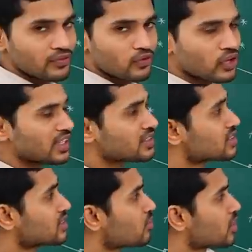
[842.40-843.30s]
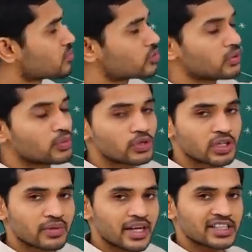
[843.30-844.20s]
for lens sometimes you will be
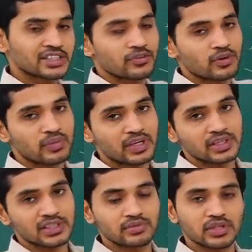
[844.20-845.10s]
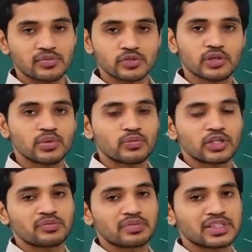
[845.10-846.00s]
putting minus, for mirror sometimes you will be
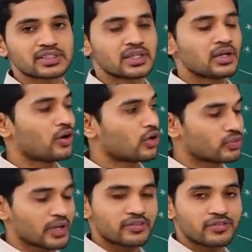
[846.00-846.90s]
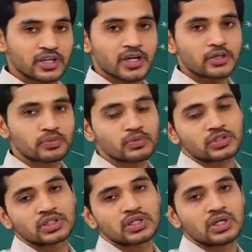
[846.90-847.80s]
putting plus or you might forget to
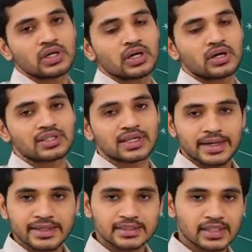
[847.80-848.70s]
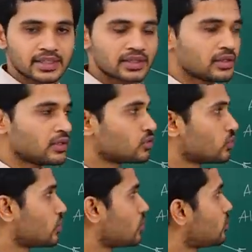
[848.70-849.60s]
put uh, the correct sign.
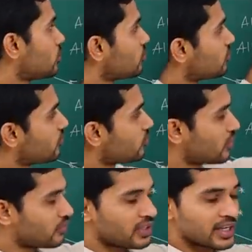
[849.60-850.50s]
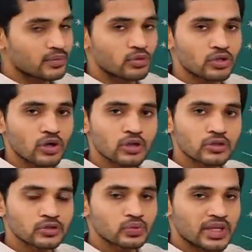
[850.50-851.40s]
So, forget about all
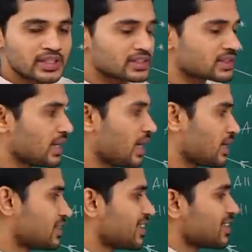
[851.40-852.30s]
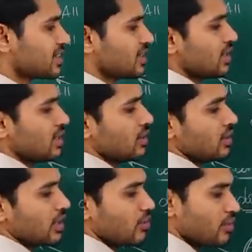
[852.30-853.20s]
those worries and just
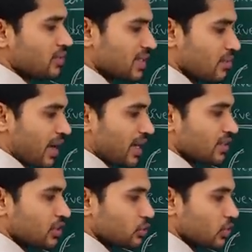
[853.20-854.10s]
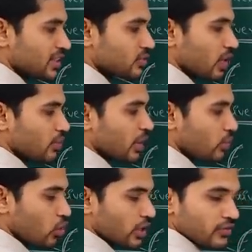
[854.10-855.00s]
remember the magnitude as 1 by
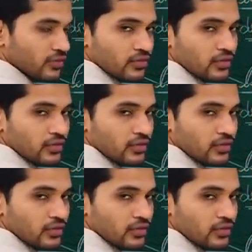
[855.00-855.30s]
mod f